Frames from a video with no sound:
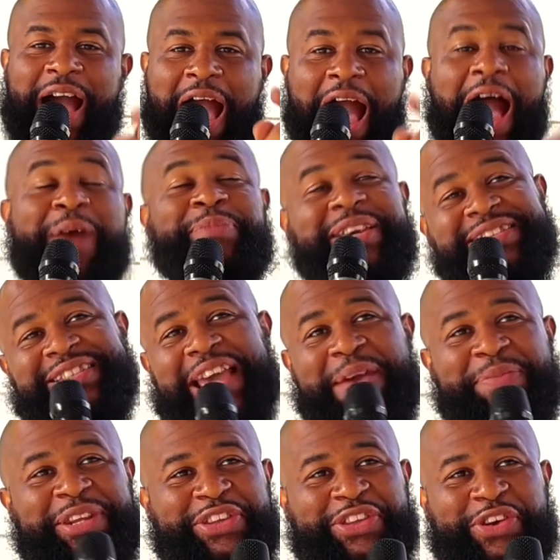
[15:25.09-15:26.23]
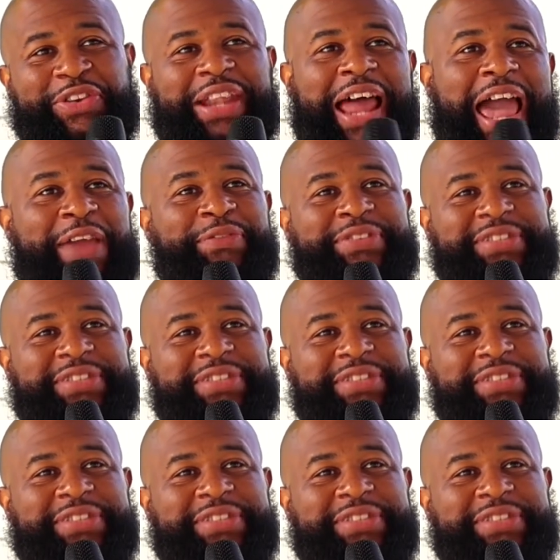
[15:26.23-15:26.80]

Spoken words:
I'm examining your life